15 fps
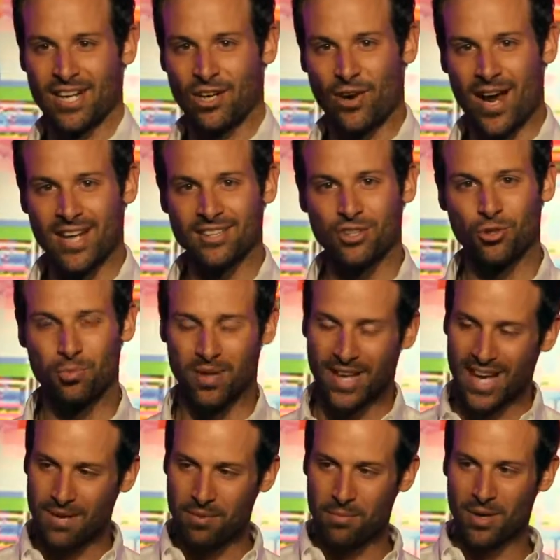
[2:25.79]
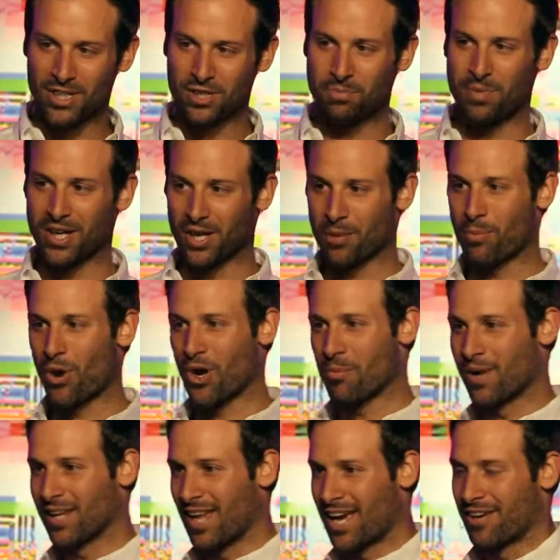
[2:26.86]
gratitude became a much bigger part
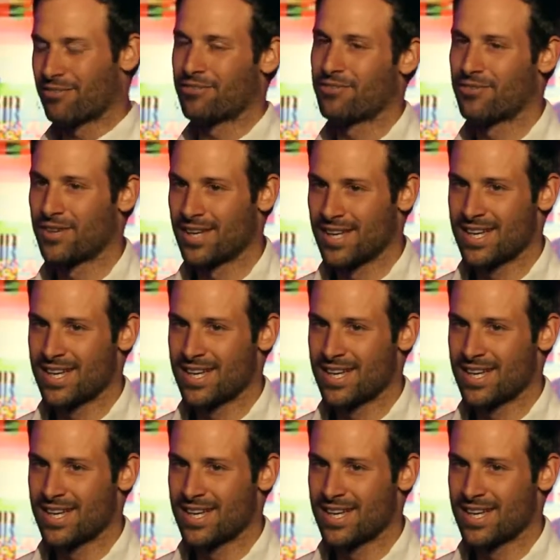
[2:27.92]
of my life.